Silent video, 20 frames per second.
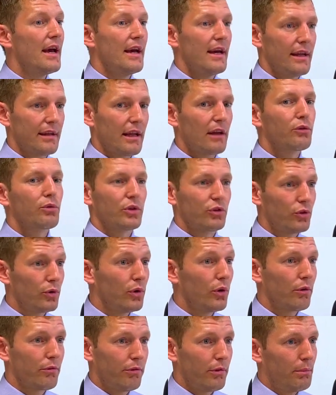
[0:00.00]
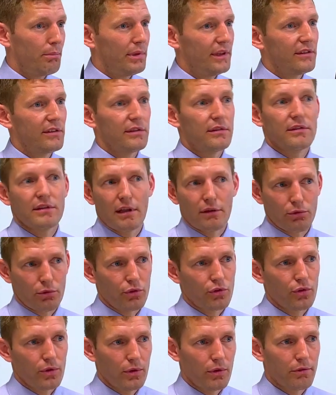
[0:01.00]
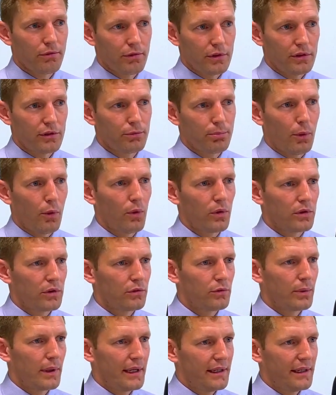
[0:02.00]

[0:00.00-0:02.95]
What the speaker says: That's what you look for in business. That's what you look for in sport as well,